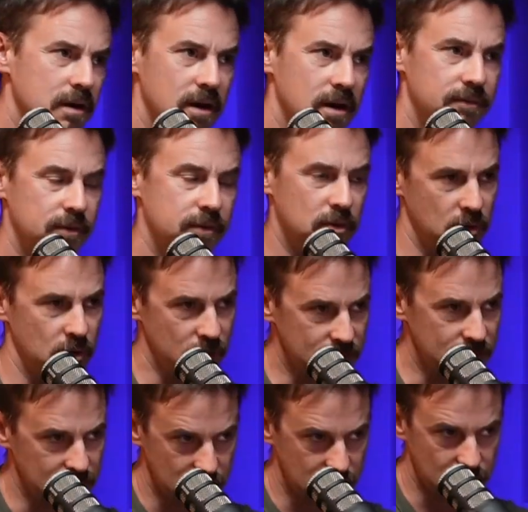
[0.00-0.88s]
if you're
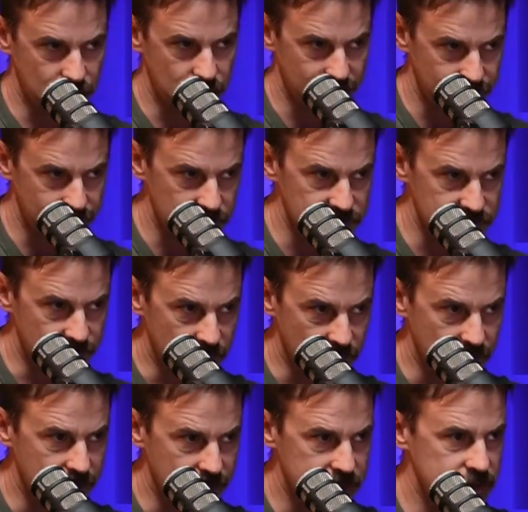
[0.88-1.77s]
looking at a reverse
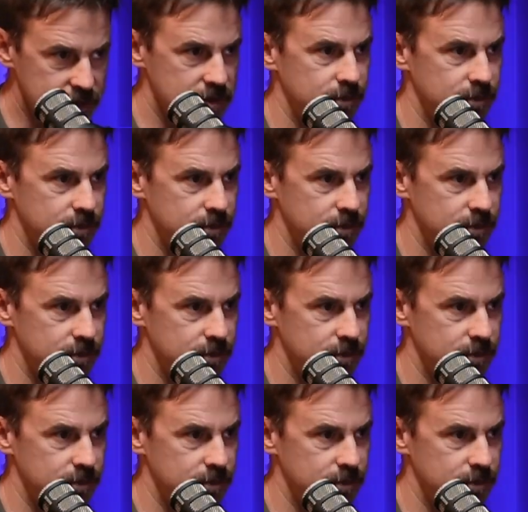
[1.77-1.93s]
mortgage